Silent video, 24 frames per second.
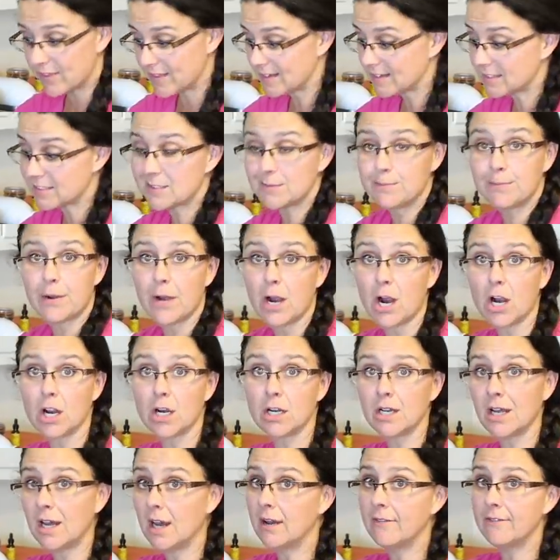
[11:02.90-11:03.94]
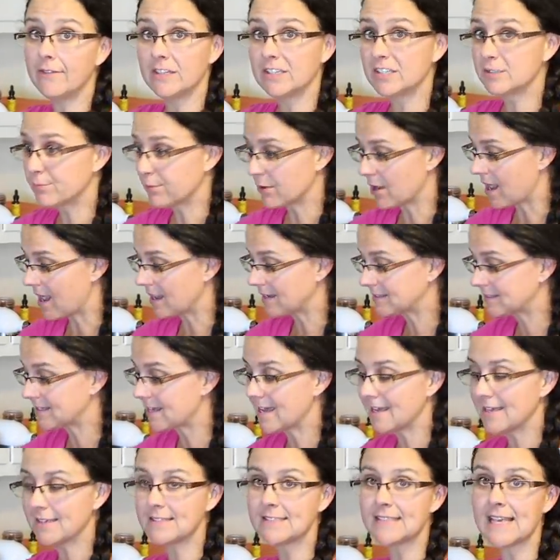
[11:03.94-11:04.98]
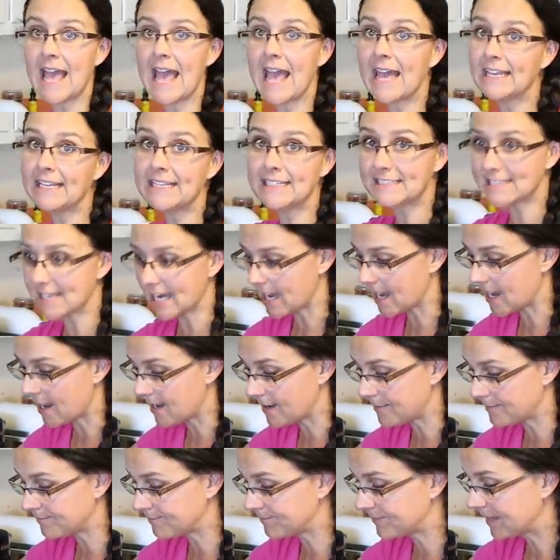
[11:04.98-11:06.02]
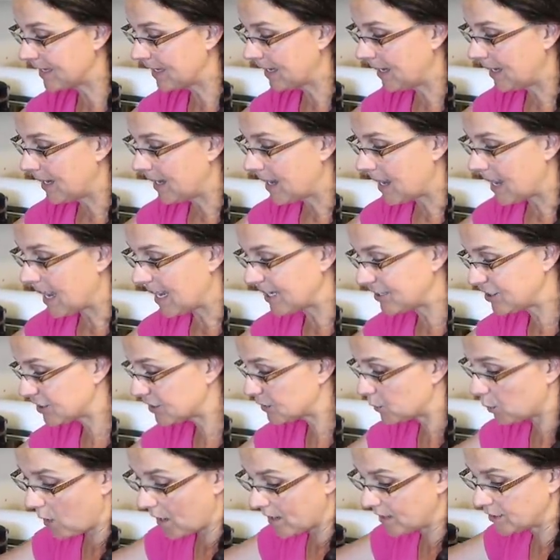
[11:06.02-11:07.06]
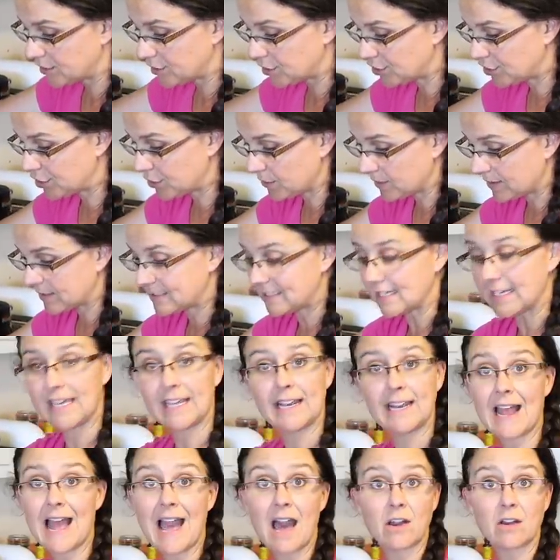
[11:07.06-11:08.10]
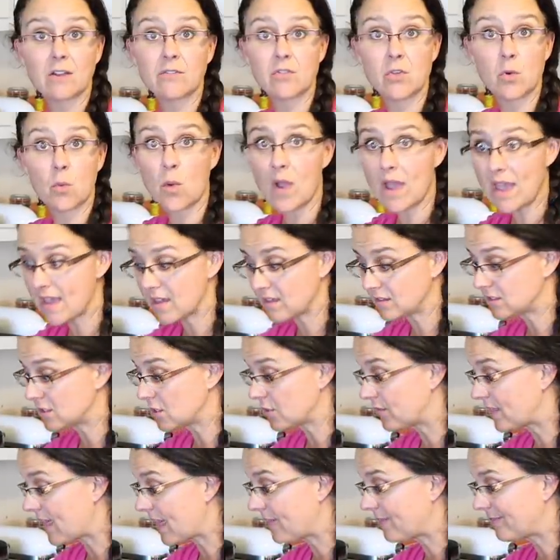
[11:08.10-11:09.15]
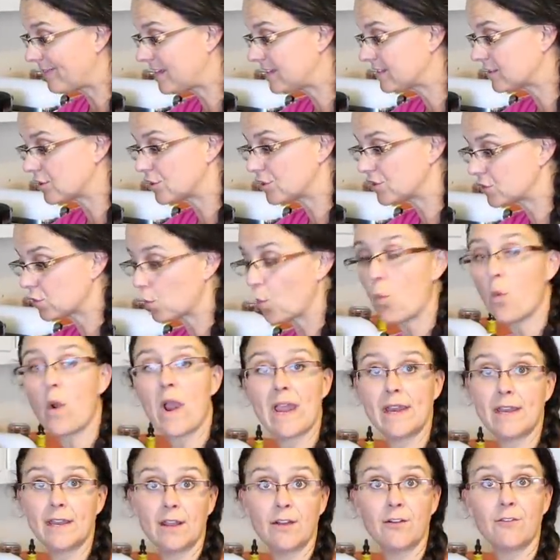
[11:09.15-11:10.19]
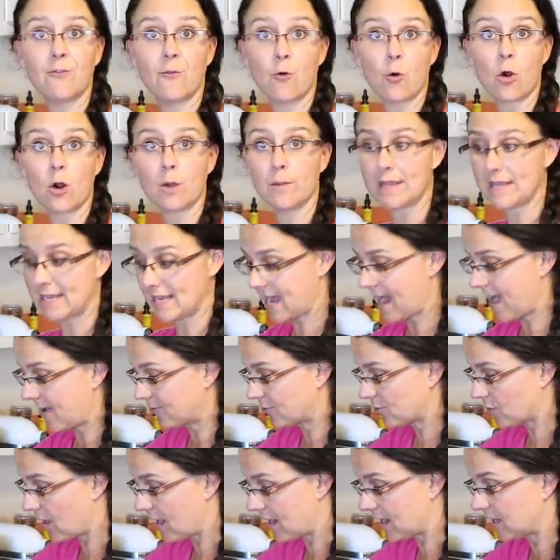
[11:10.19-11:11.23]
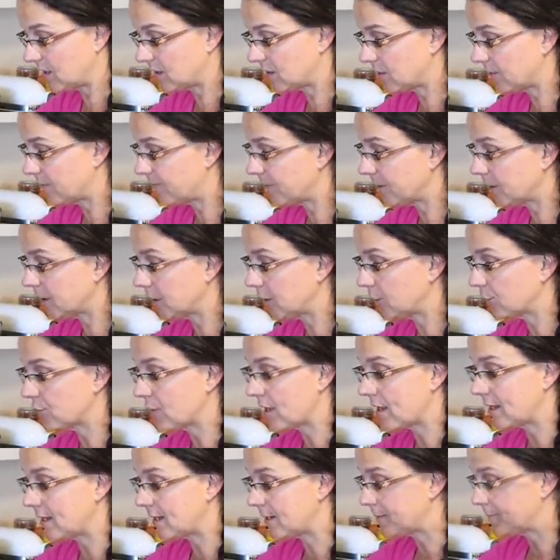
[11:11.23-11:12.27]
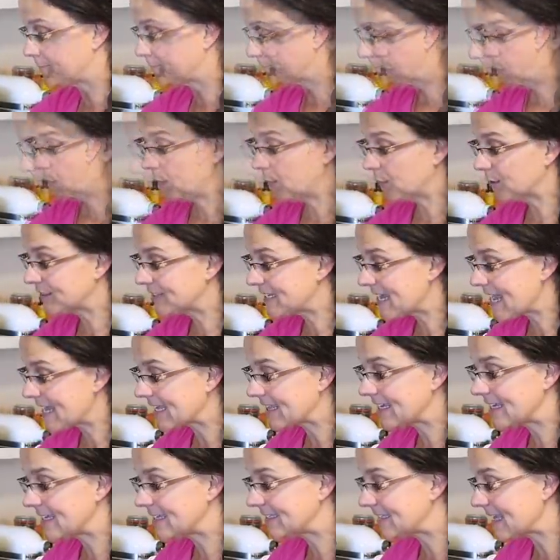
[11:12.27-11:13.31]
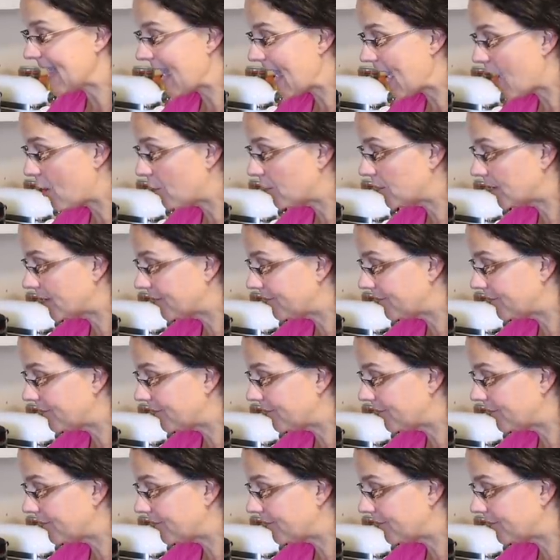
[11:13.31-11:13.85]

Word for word: this part of this process anytime. I just wanted to do it to get it out of the way so then these are just waiting for me after I get the filling ready. We will take these out